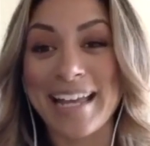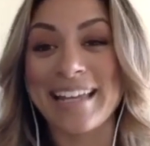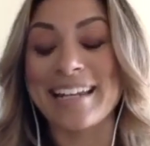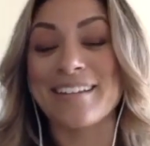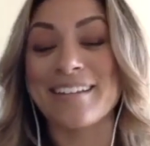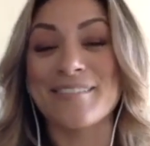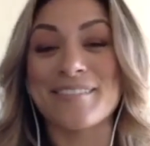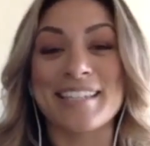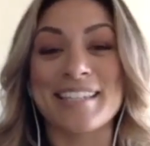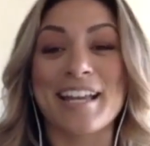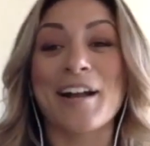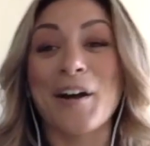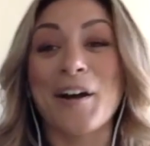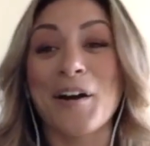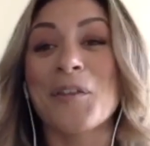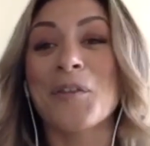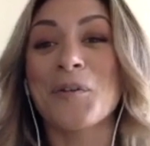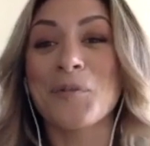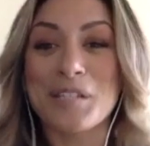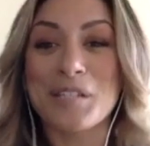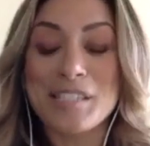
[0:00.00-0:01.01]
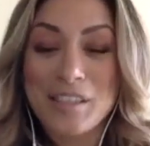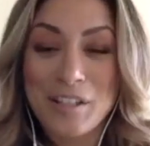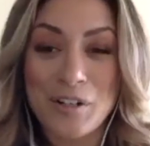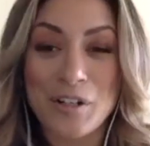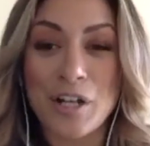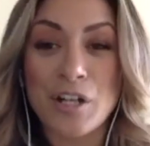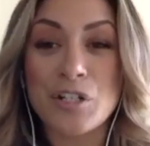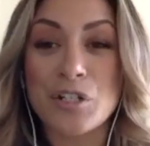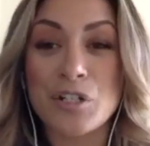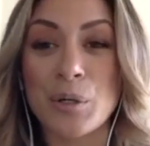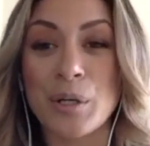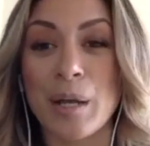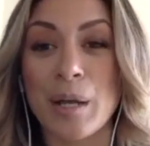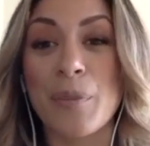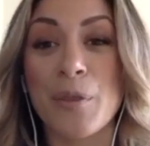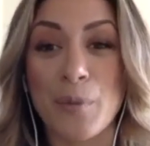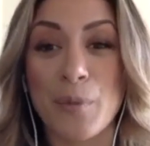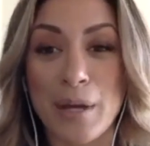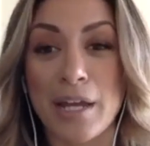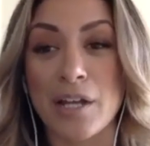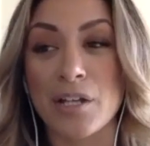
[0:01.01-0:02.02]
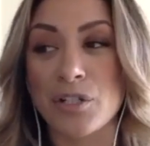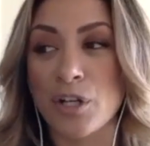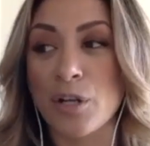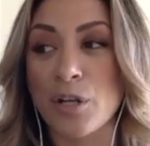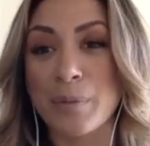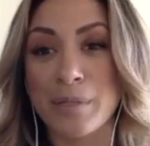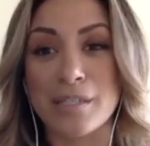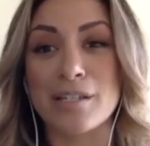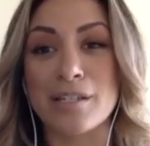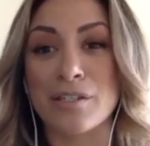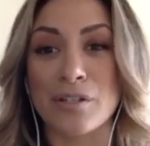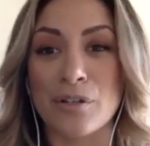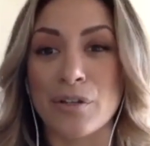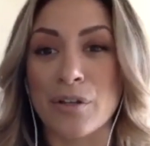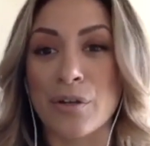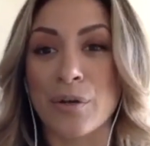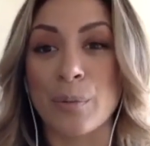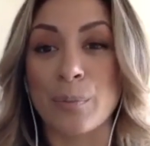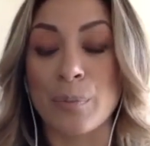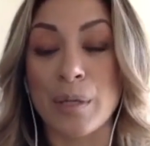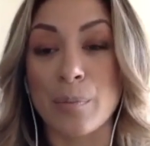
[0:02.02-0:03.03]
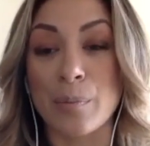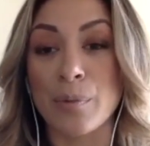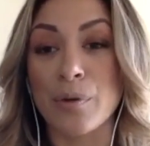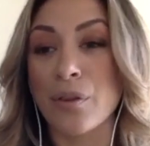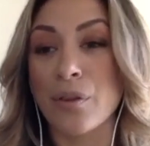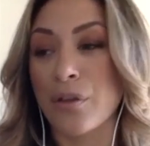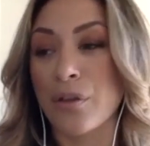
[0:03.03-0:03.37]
And it was like, oh, the reason they're not showing up the way I show up is because they're their own people.